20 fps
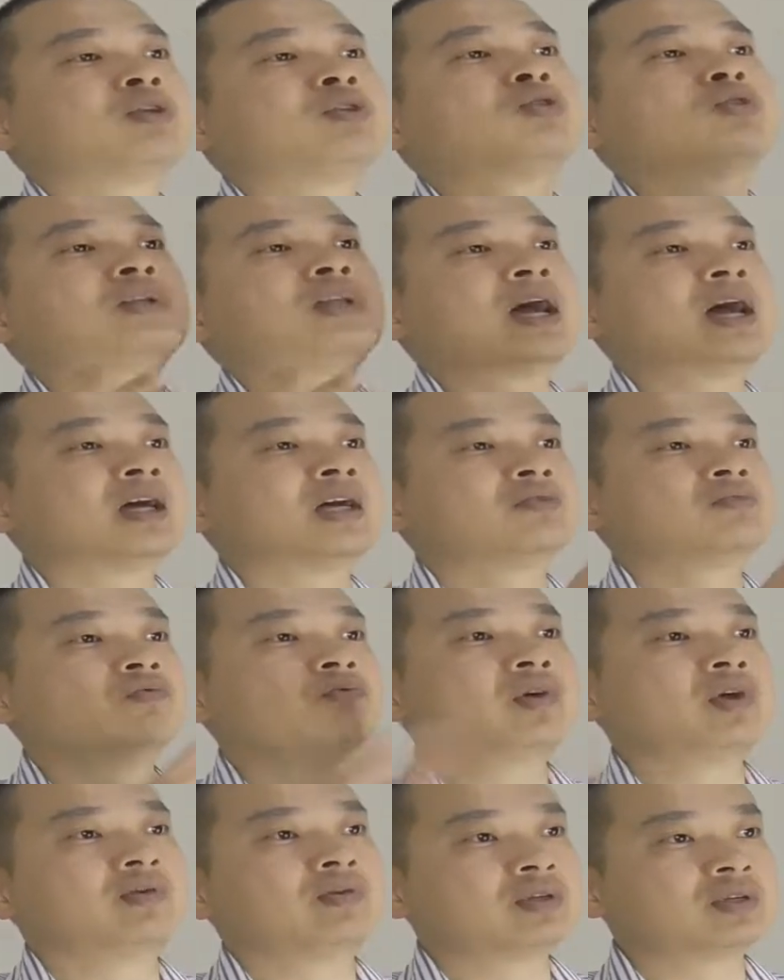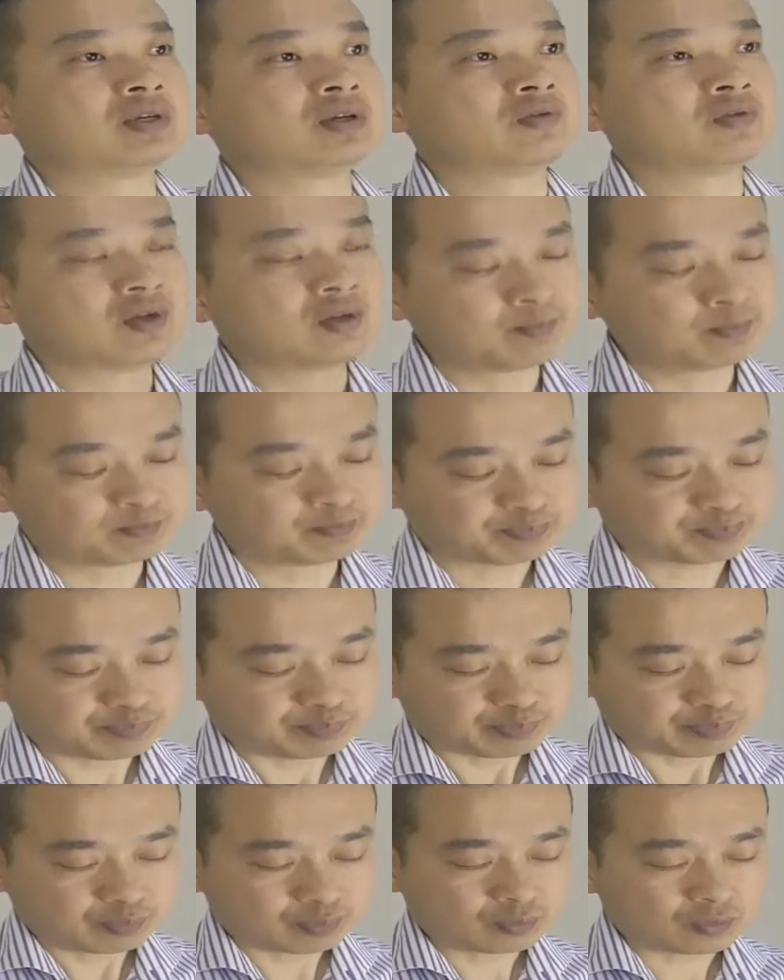tuina is very different.
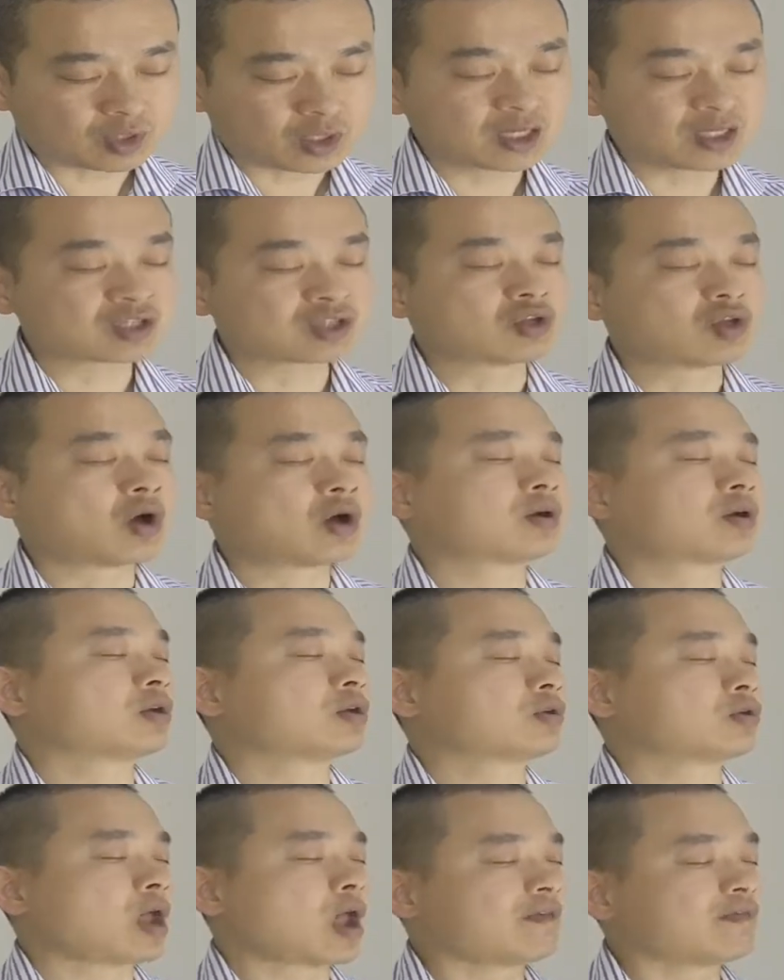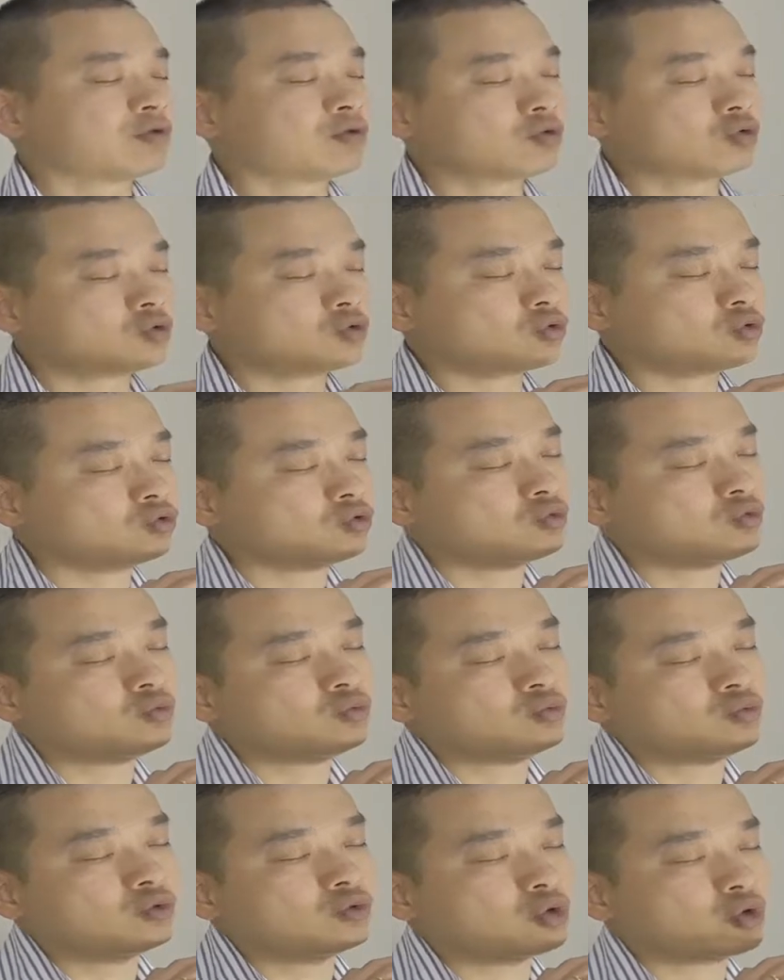It's not, you have to do
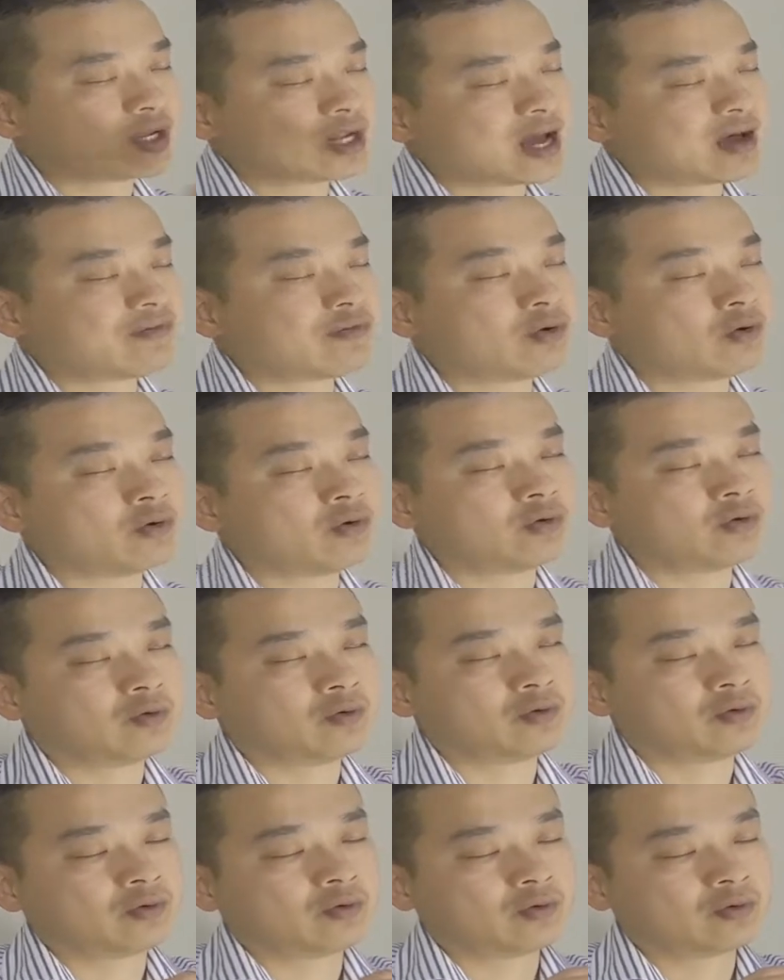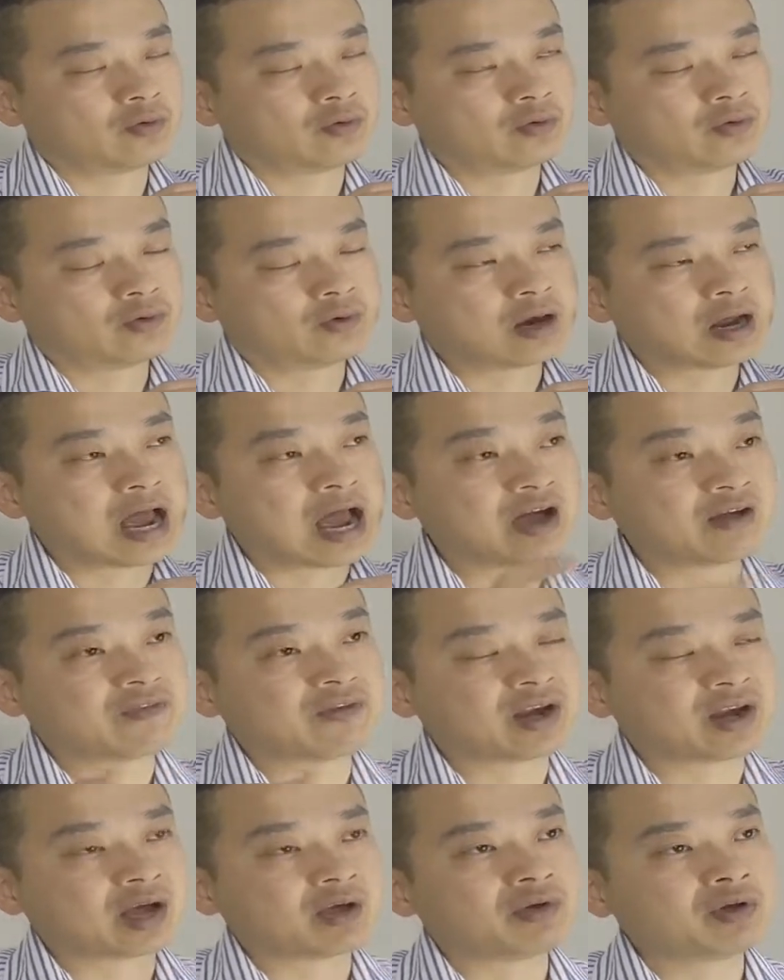tuina for half
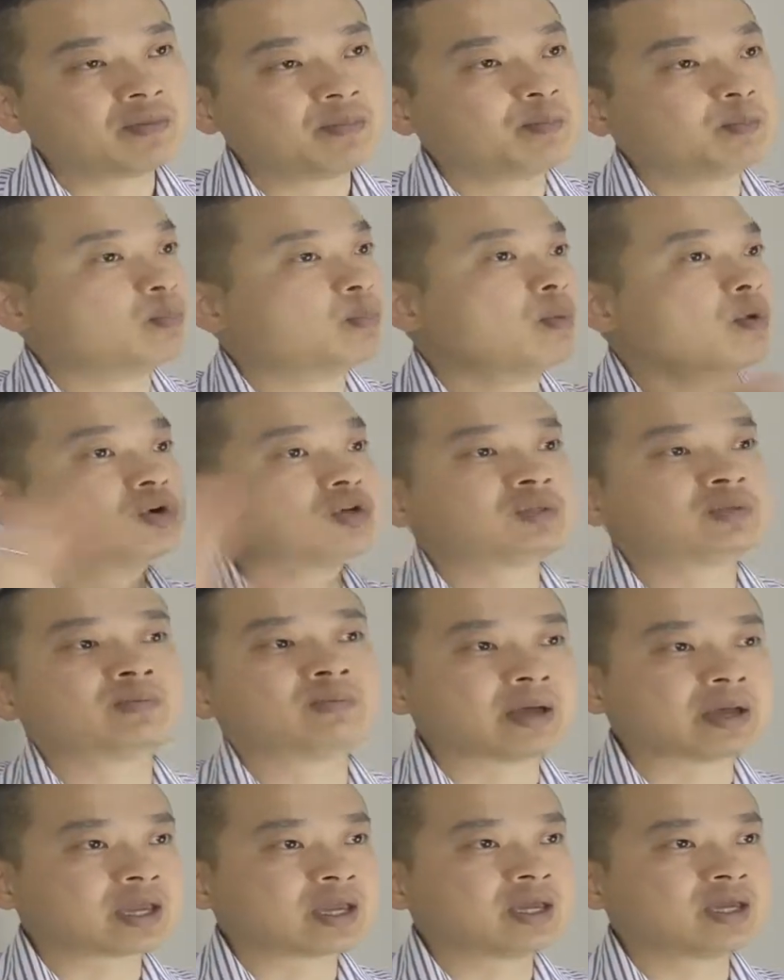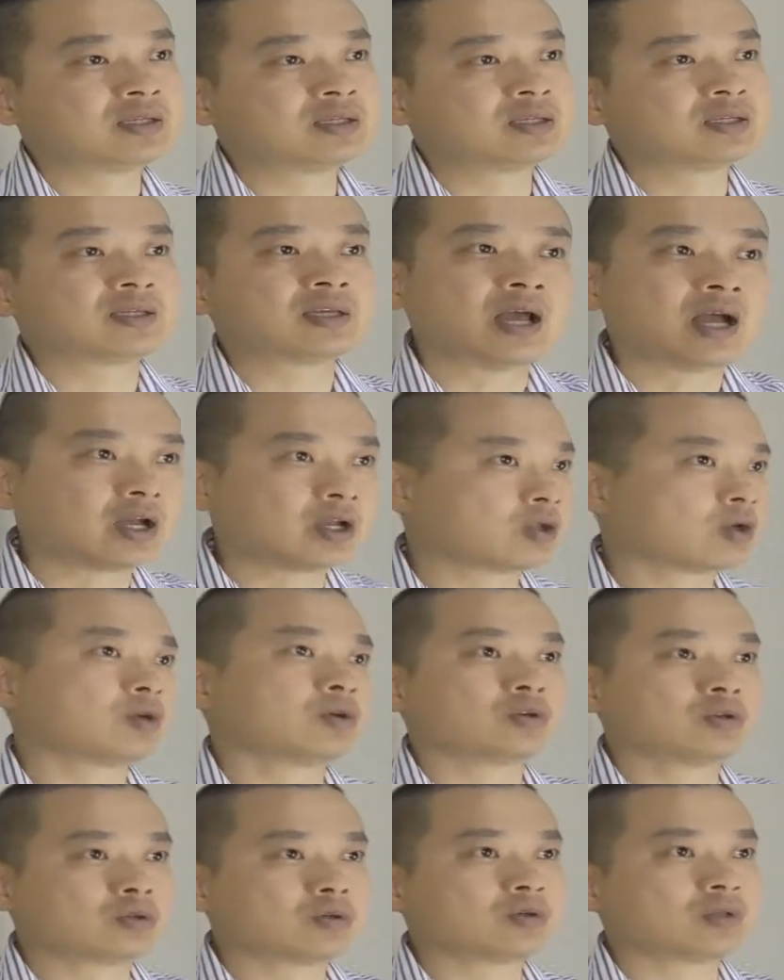an hour. Most of my cases, I
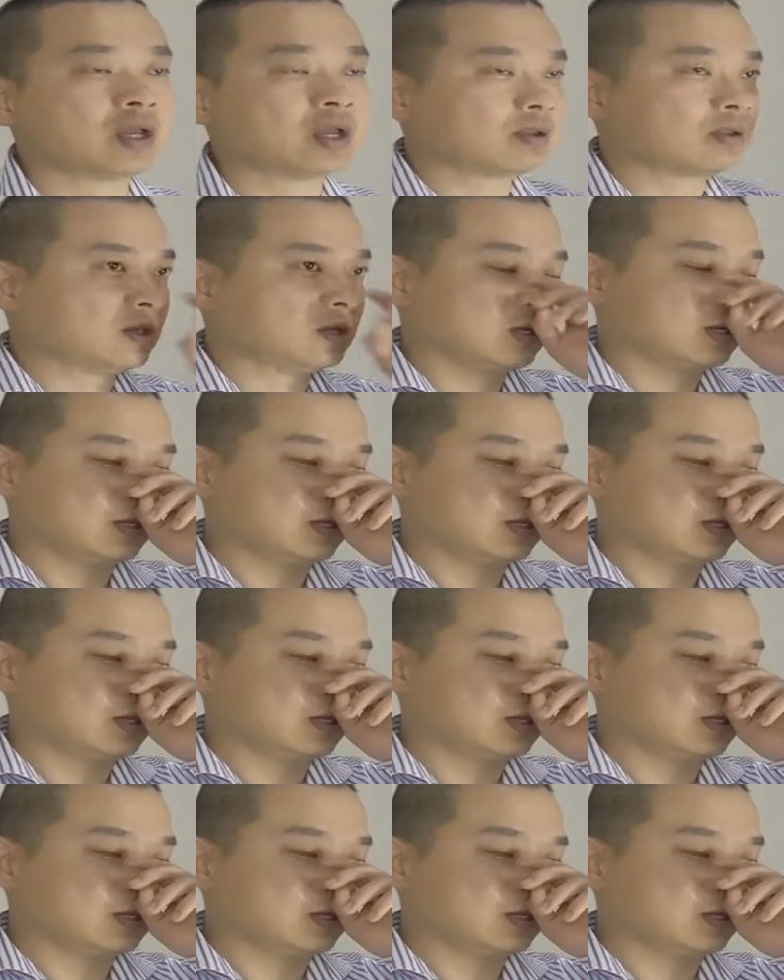don't do that.